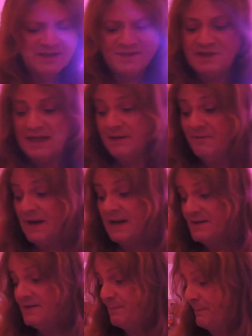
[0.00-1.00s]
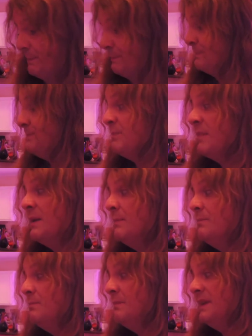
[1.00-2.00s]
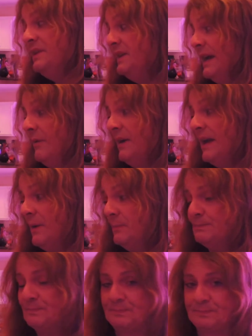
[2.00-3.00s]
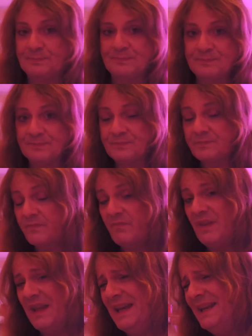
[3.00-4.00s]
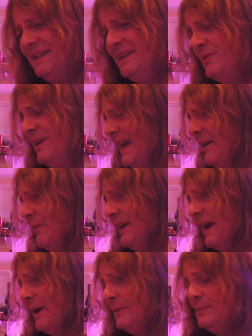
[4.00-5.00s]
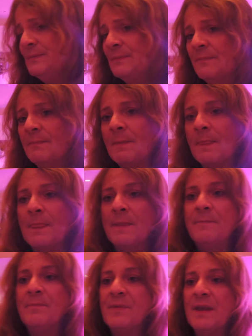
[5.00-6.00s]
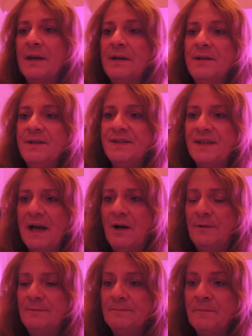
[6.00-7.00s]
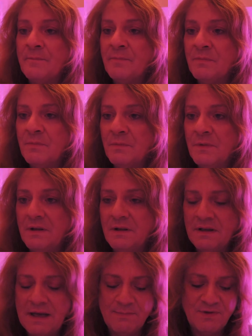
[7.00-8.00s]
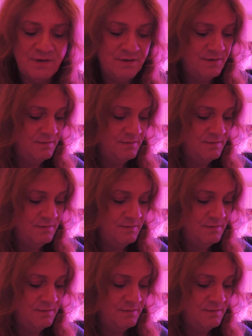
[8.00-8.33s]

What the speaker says: is taken advantage of the eukaryote. And the eukaryote cell captured